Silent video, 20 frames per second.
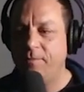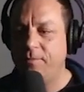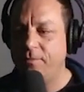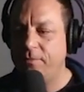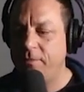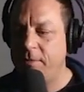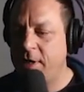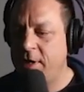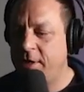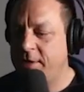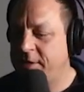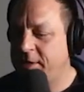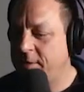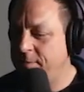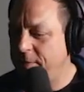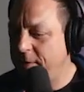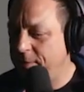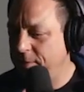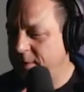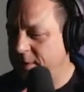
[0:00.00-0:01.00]
you know,
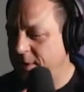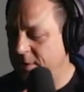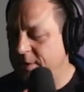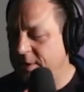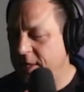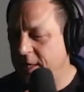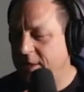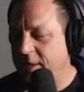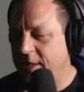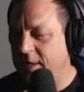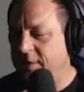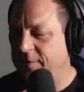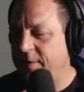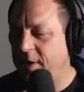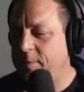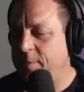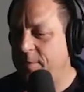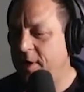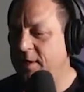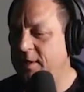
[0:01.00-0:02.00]
some people don't take things
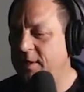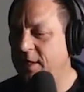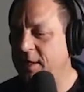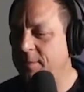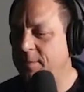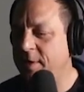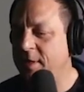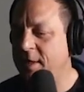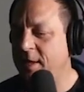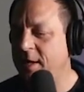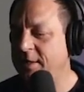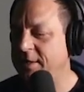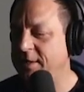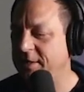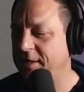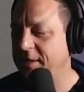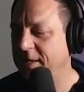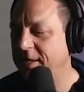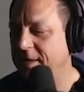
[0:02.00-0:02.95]
very personally, but there's